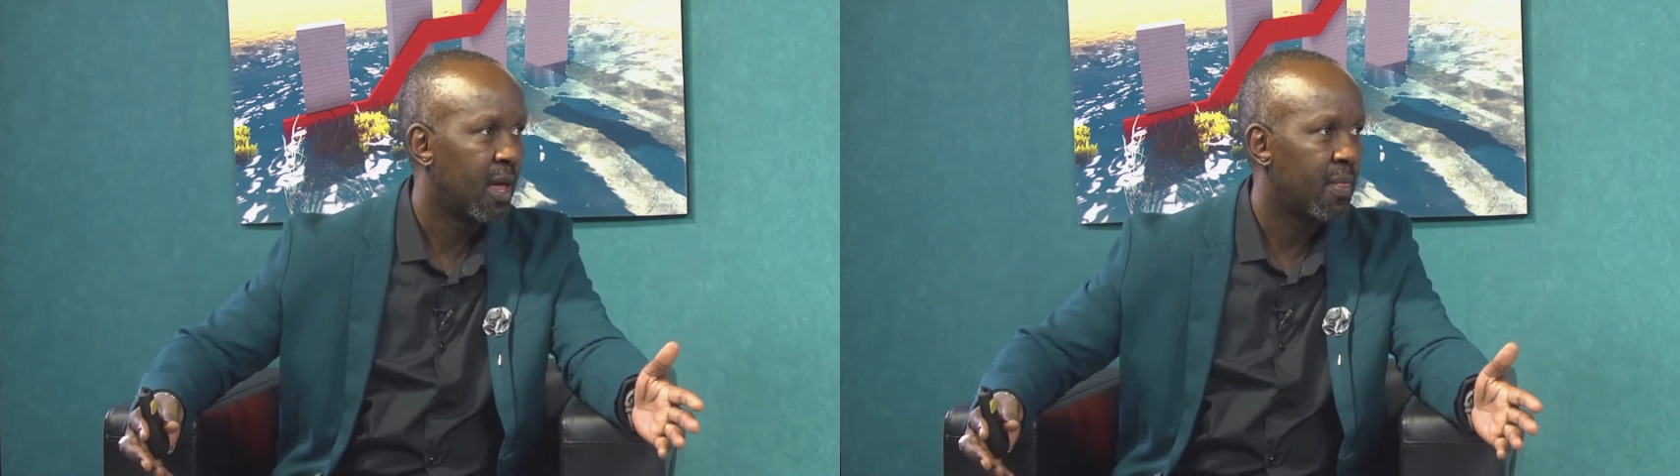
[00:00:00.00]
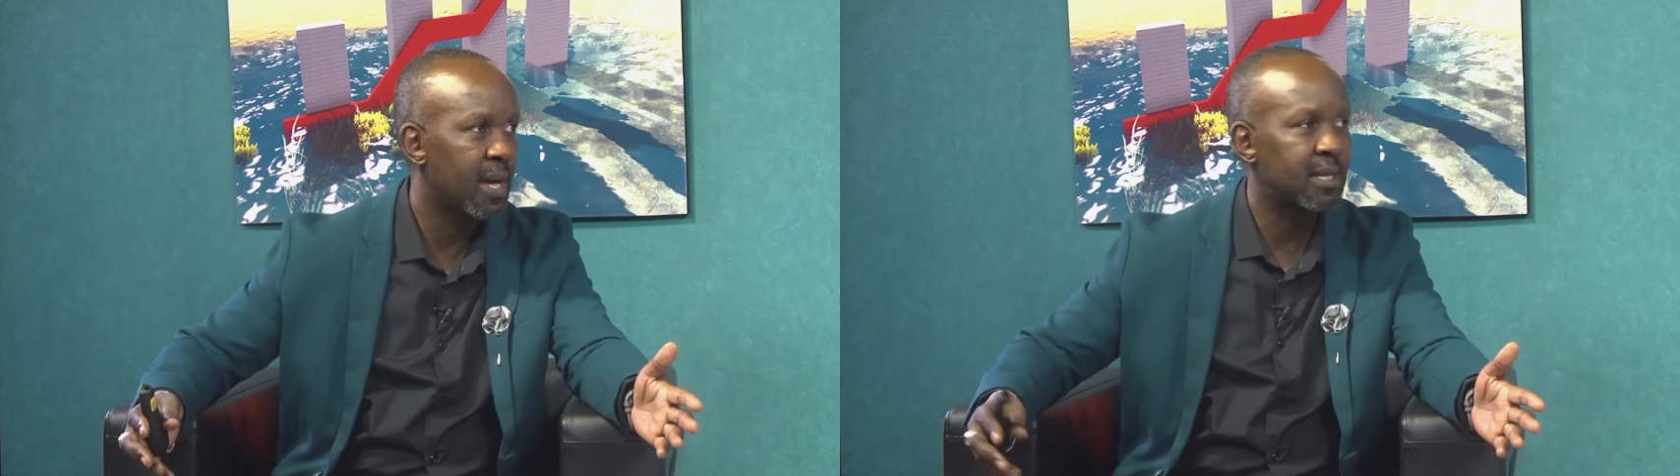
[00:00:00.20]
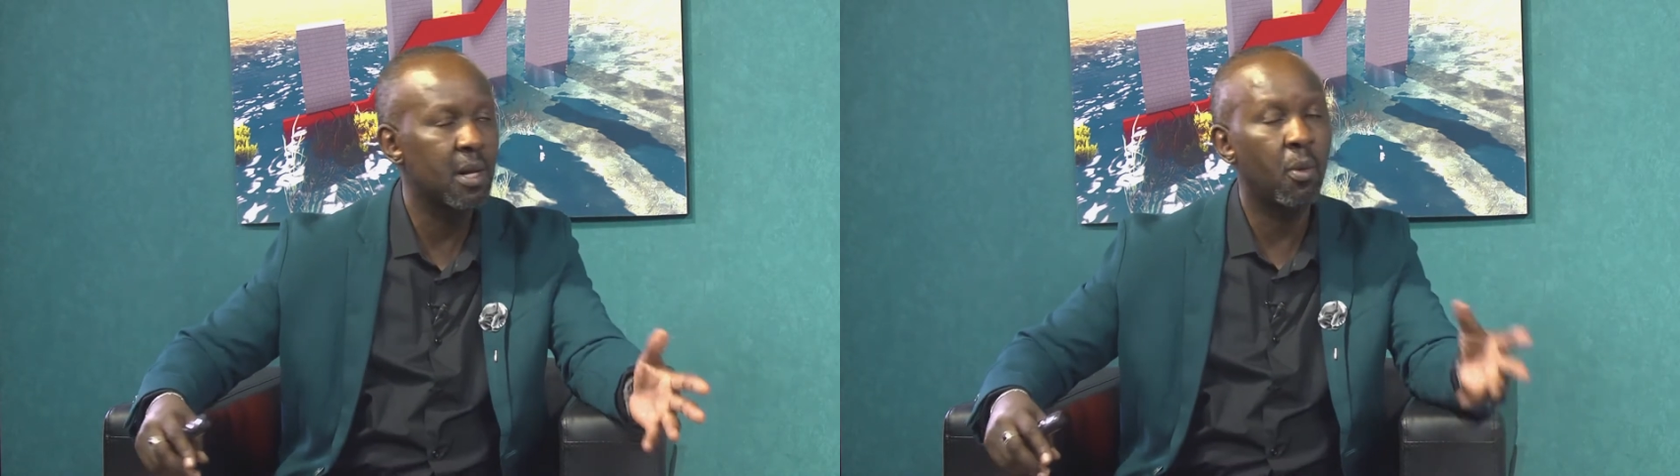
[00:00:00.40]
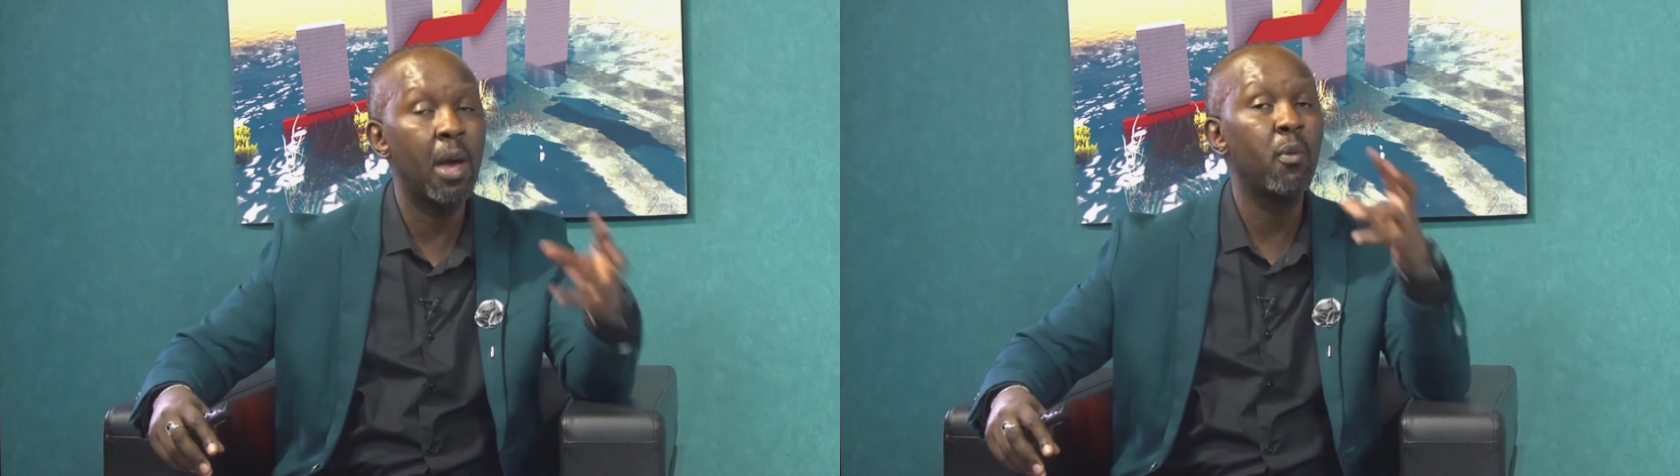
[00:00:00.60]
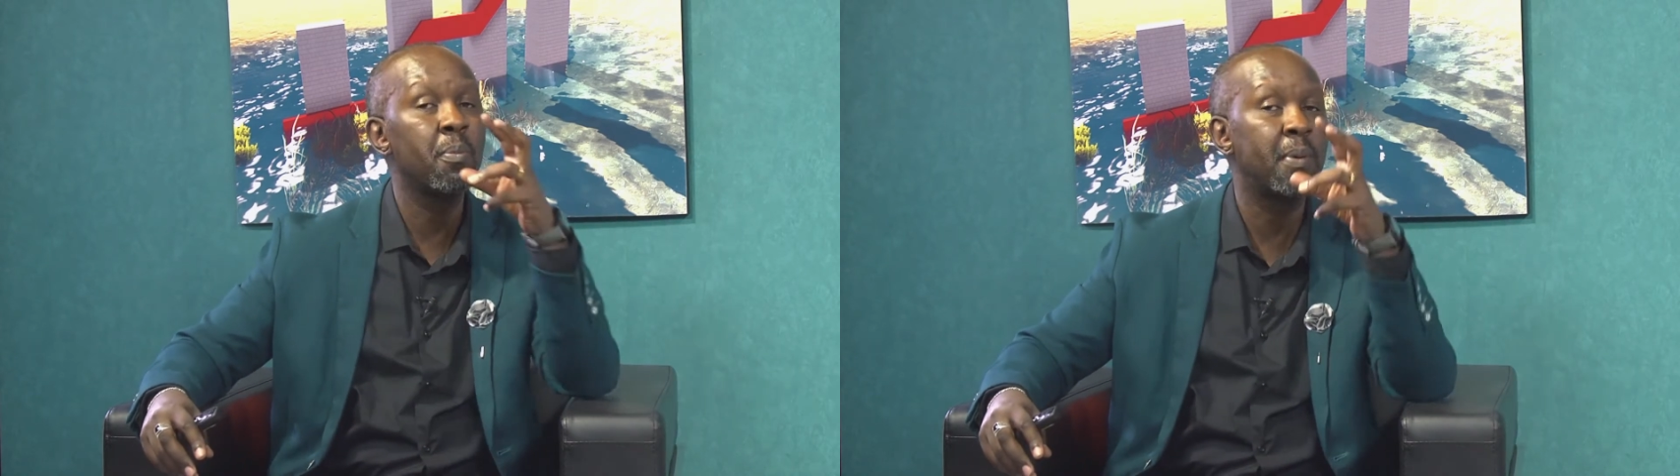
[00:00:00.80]
That's
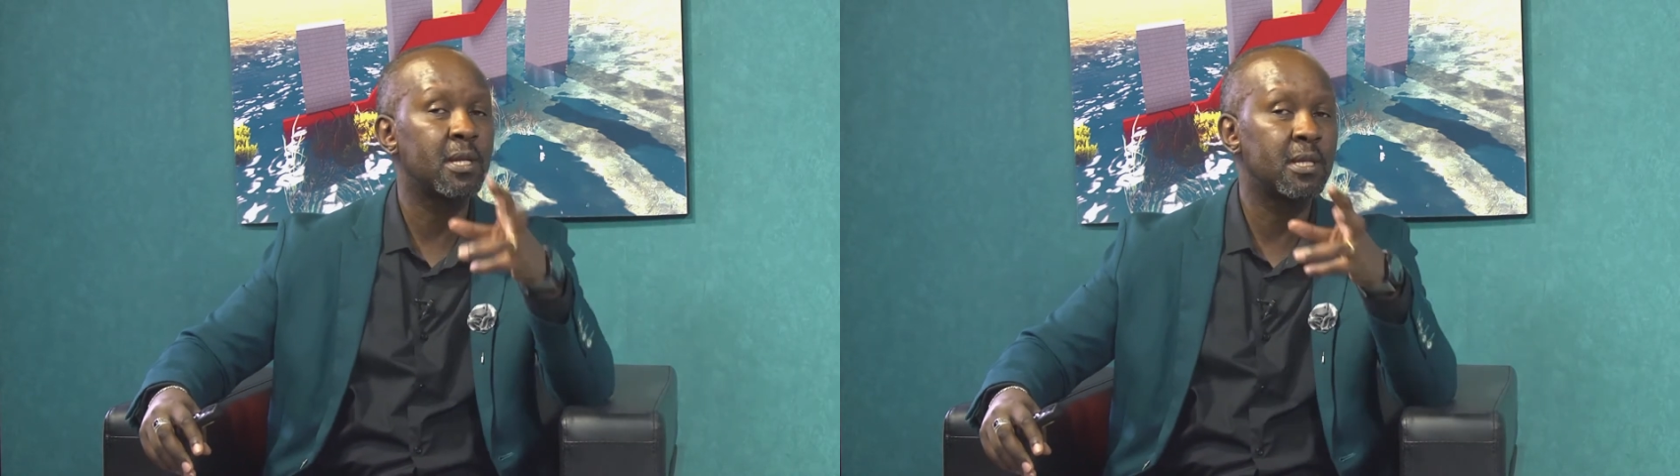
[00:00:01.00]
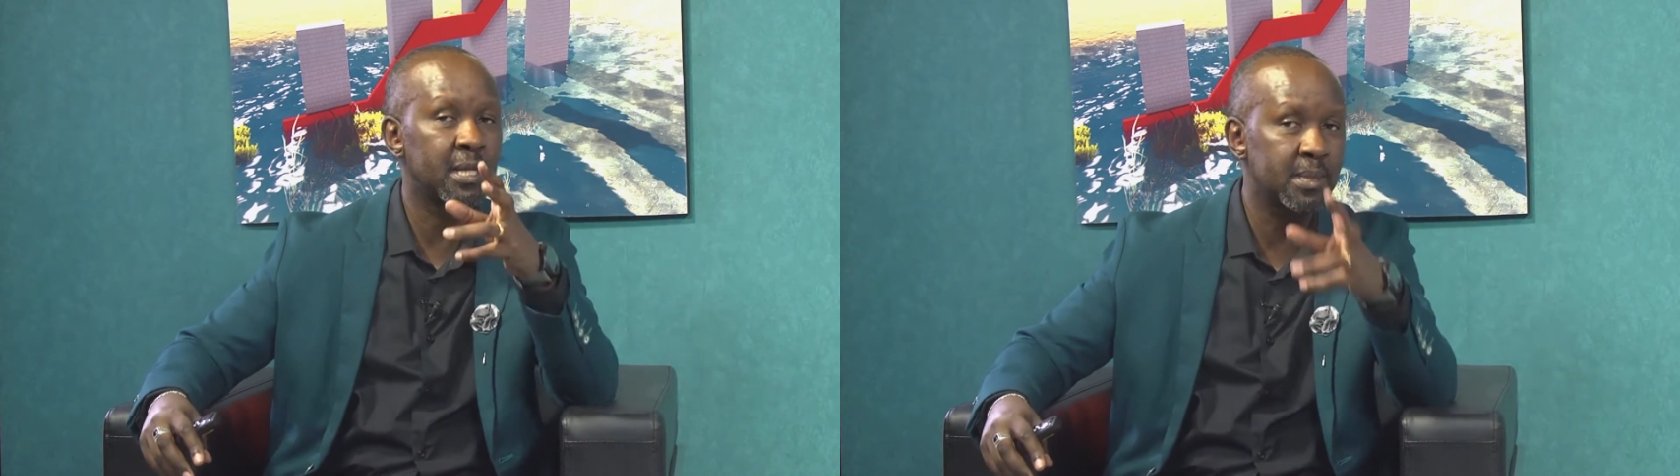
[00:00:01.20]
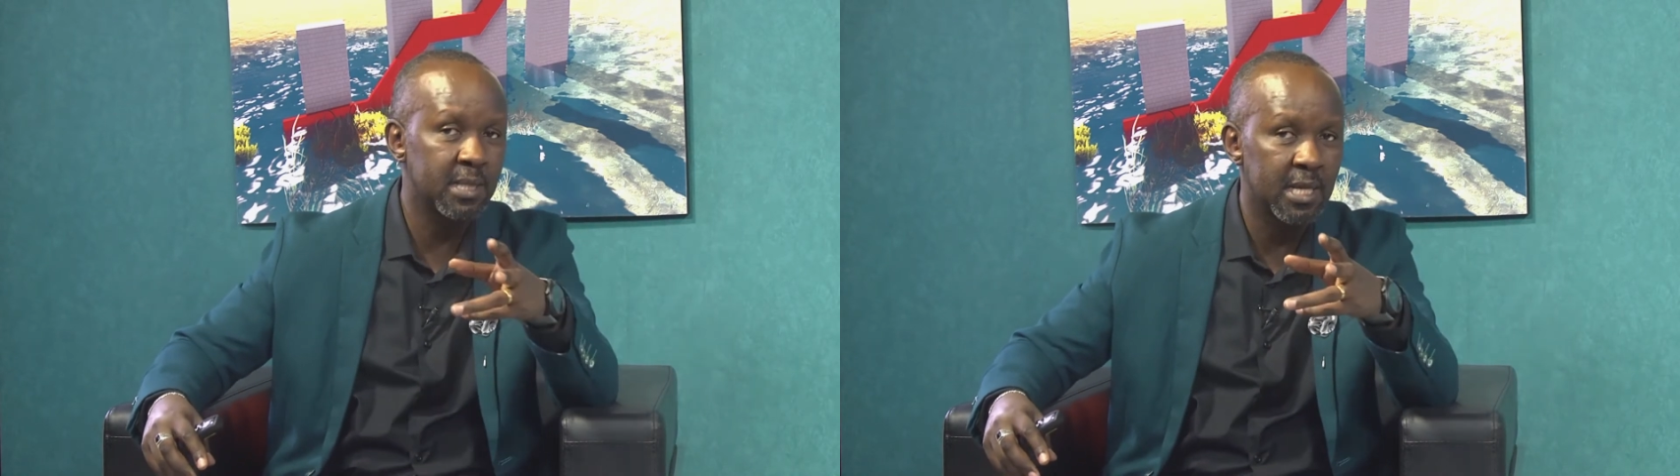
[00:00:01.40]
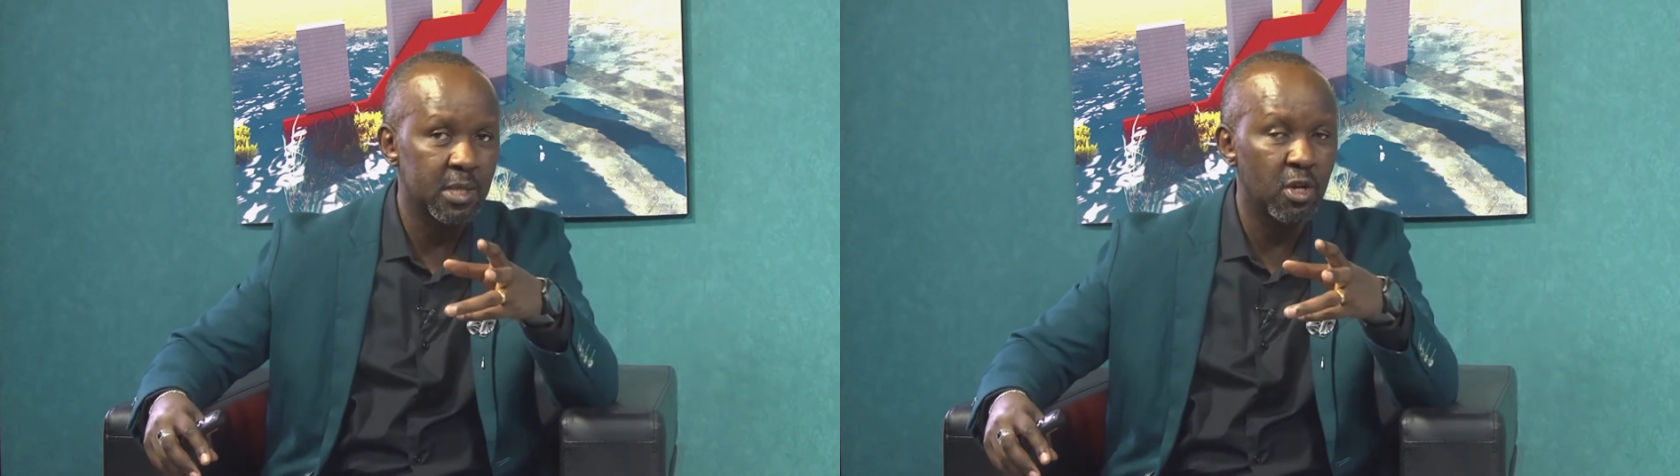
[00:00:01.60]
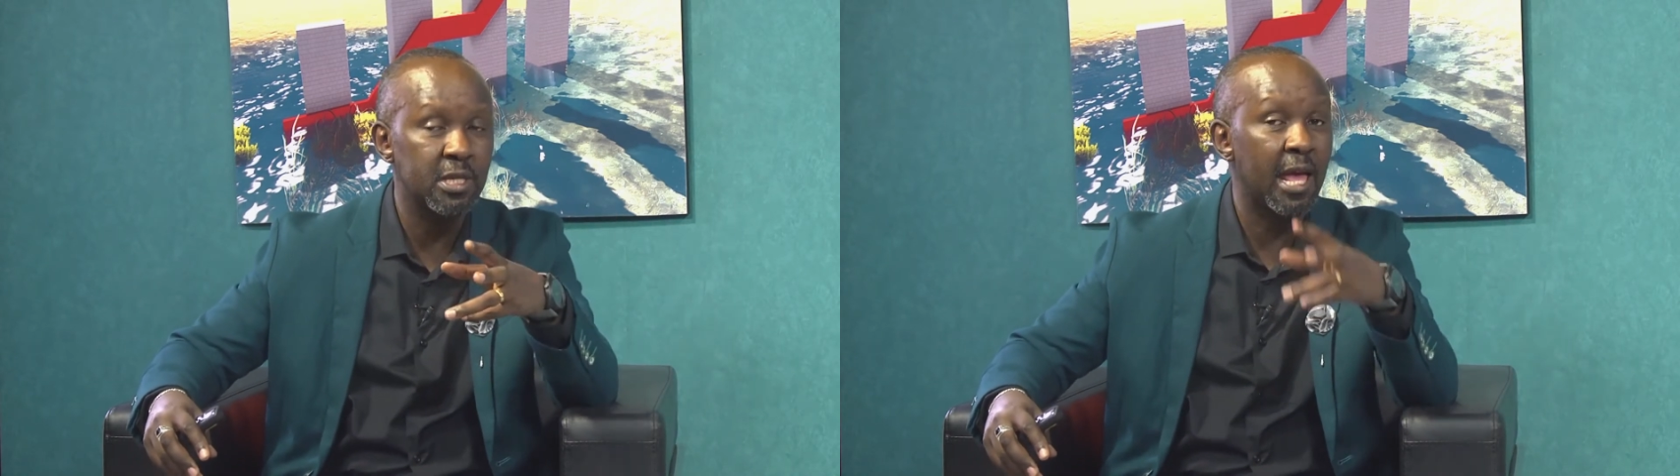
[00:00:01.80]
why we picked Disney. Is
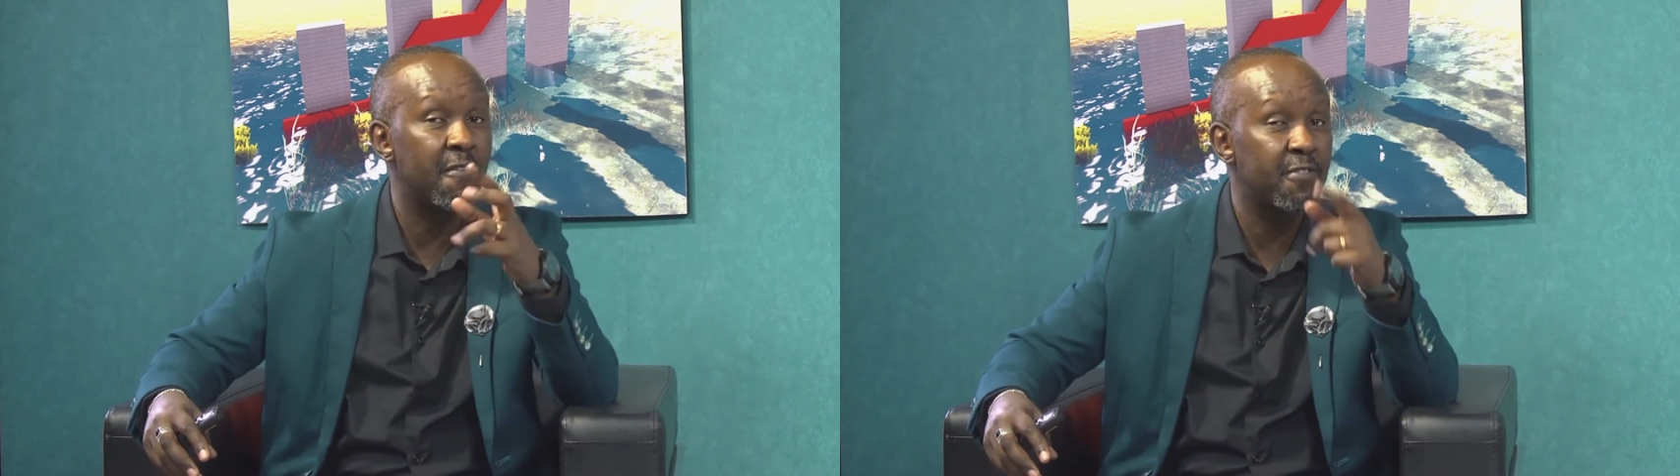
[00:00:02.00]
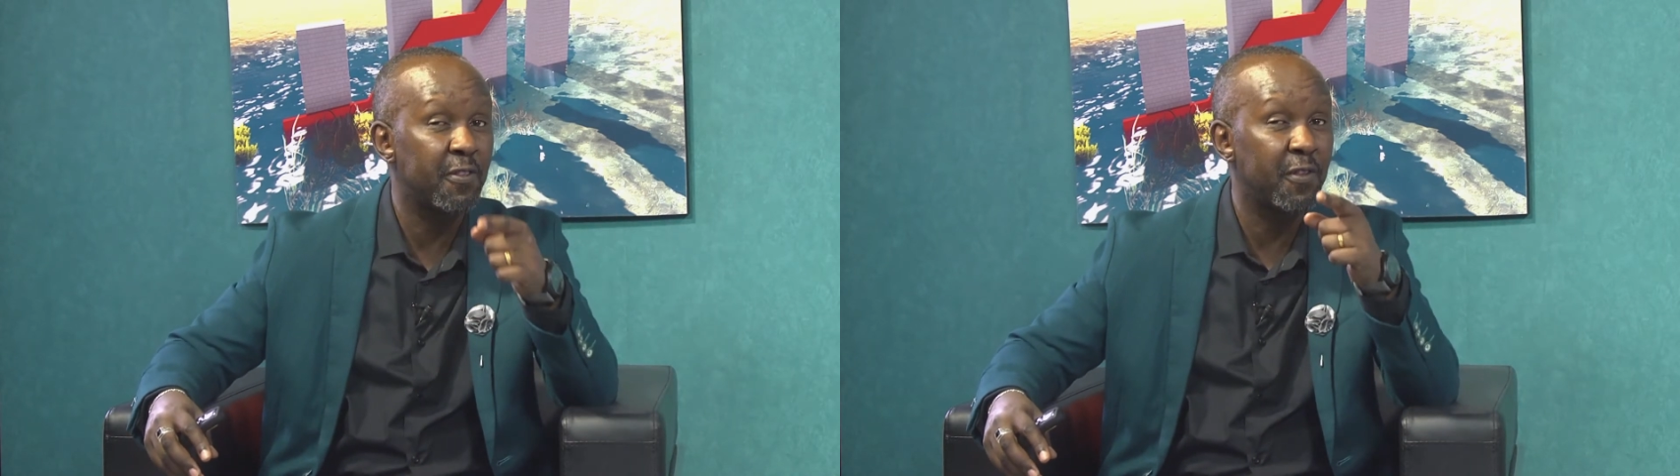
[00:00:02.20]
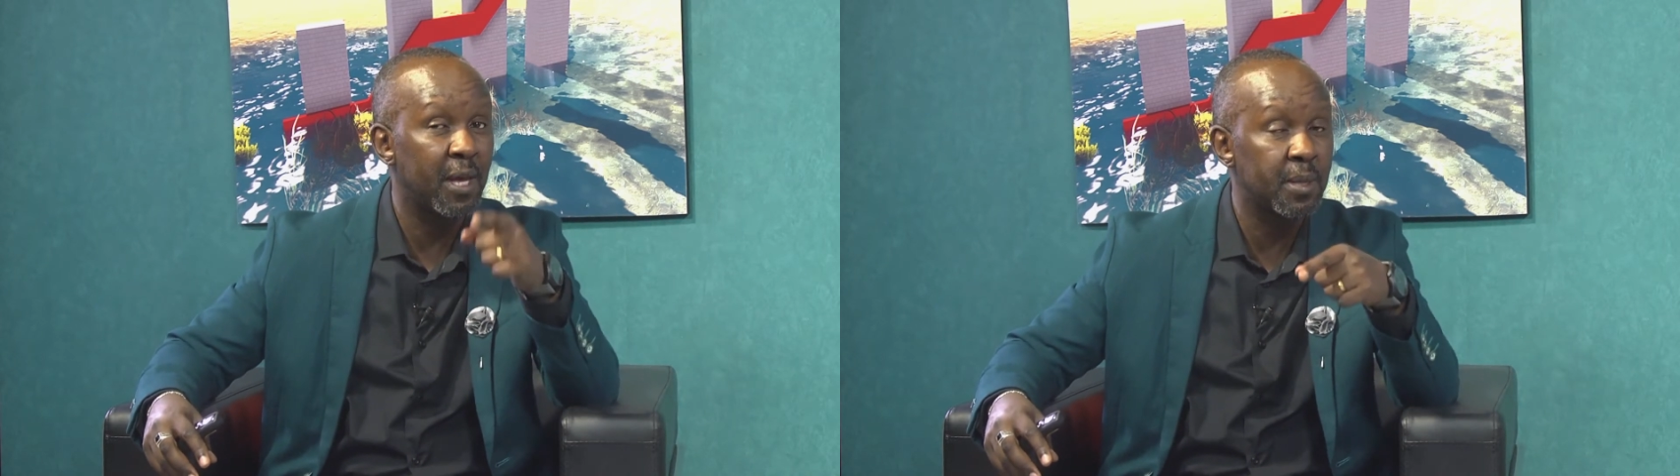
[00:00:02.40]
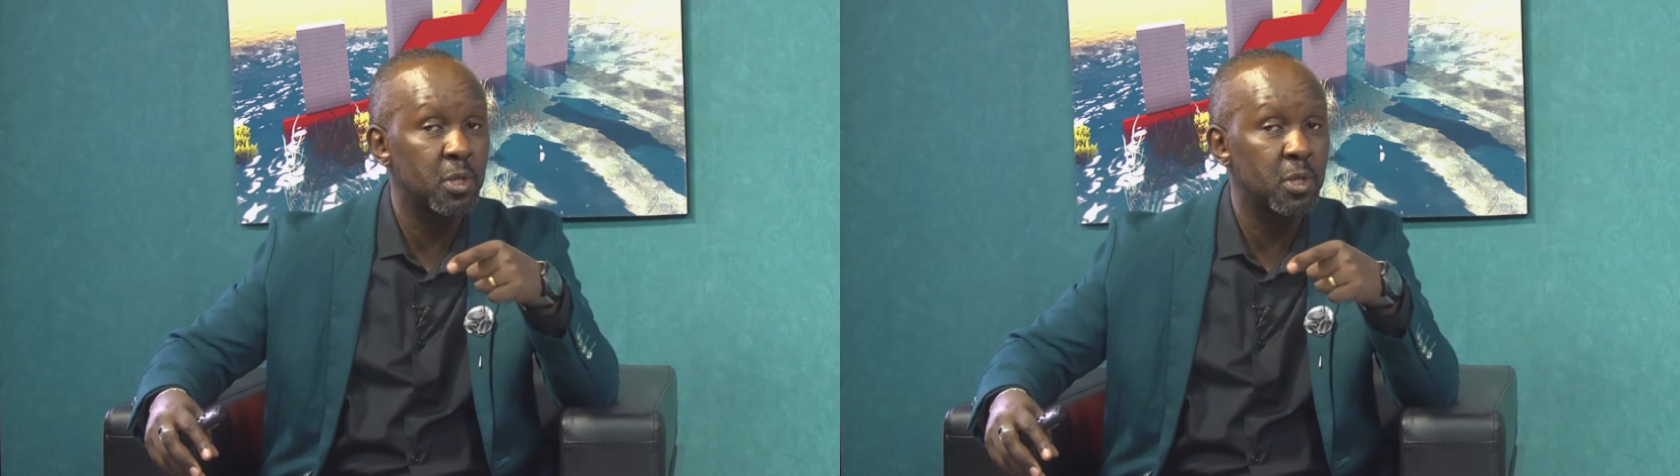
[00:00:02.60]
not everything is